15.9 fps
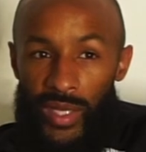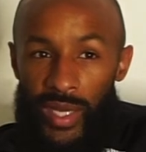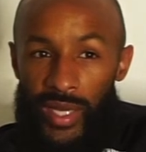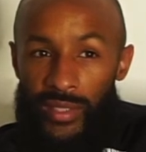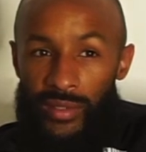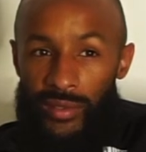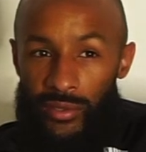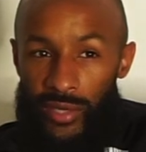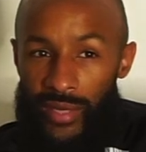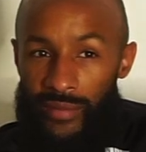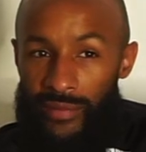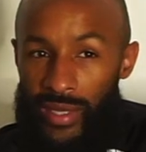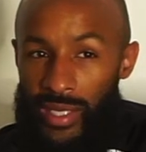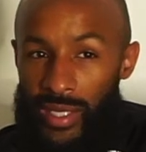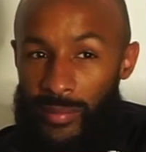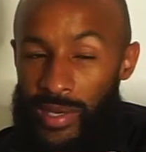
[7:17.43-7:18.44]
And Cray
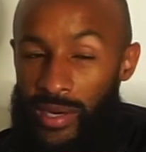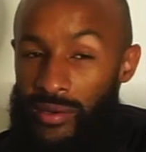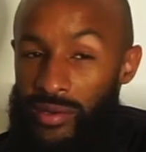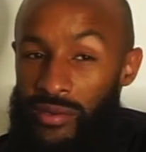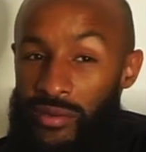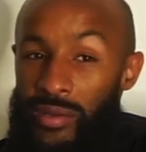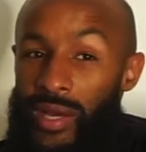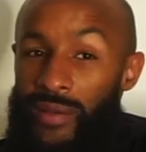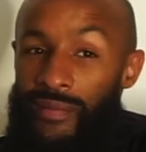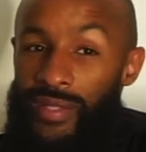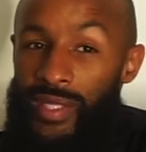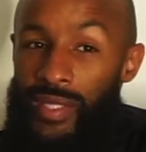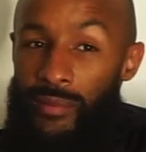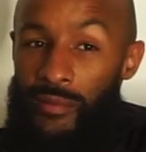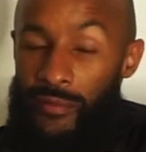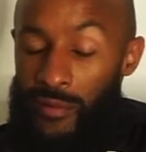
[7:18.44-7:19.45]
Valley apparently do have a
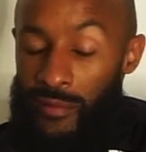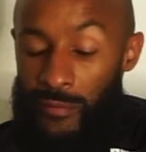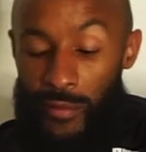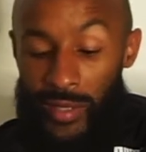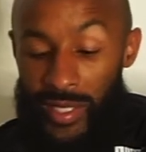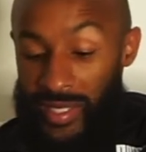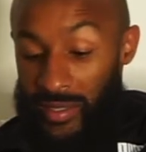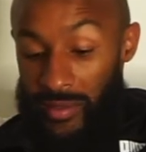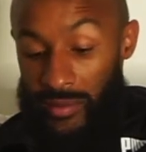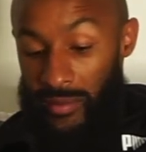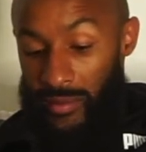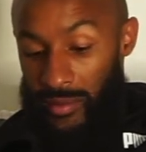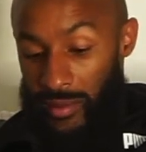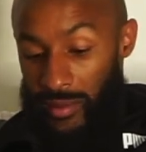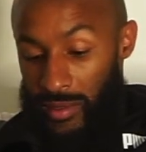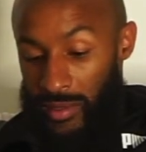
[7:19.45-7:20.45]
team, even though I thought they
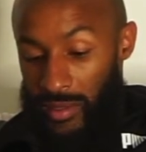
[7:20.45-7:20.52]
didn't,